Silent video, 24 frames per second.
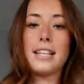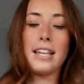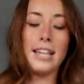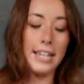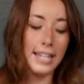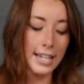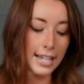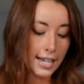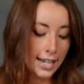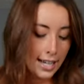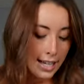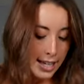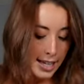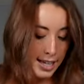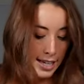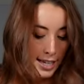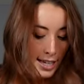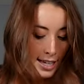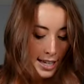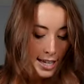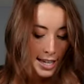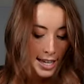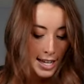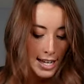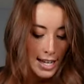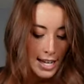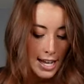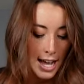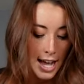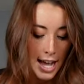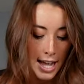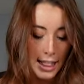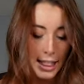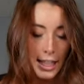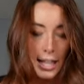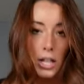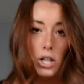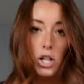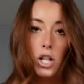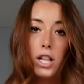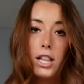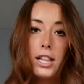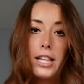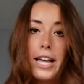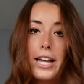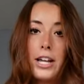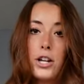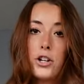like a little
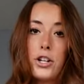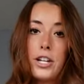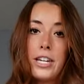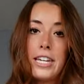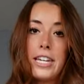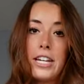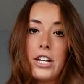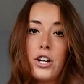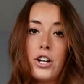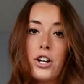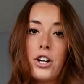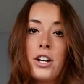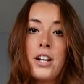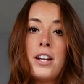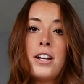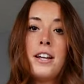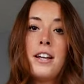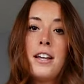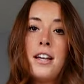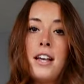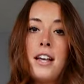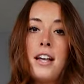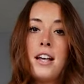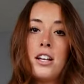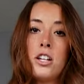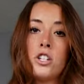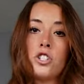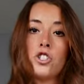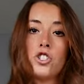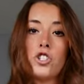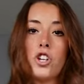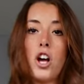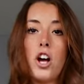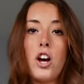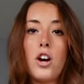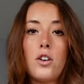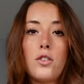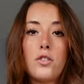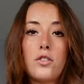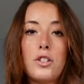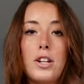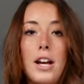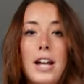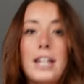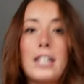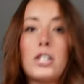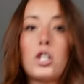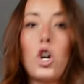layer here. So you
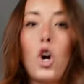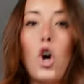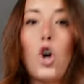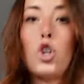gotta